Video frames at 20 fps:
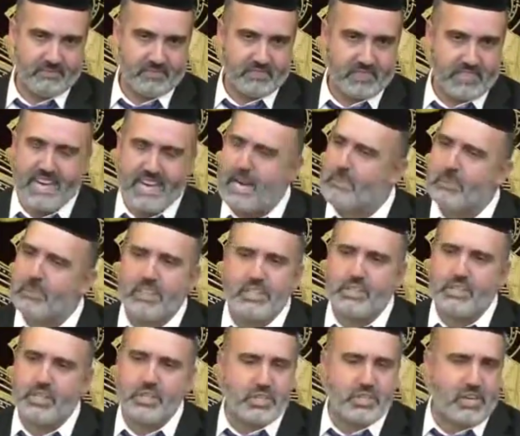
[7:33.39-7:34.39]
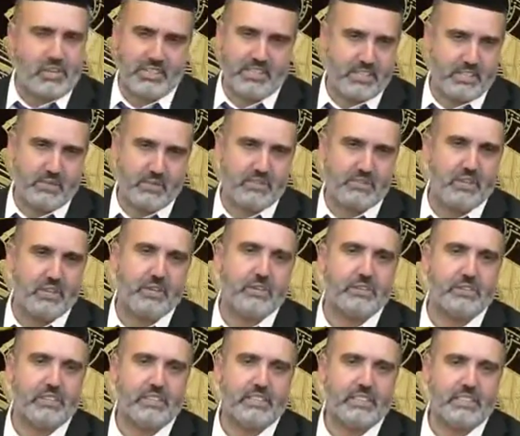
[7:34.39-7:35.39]
Can I please just share this with you?
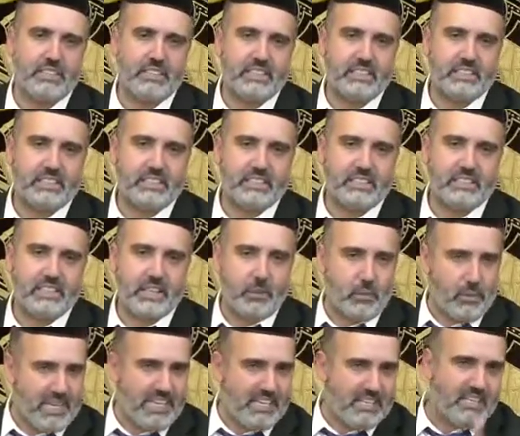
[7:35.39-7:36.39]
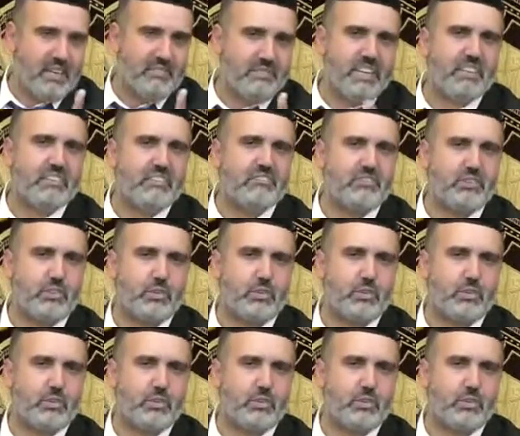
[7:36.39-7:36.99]
You want to hear something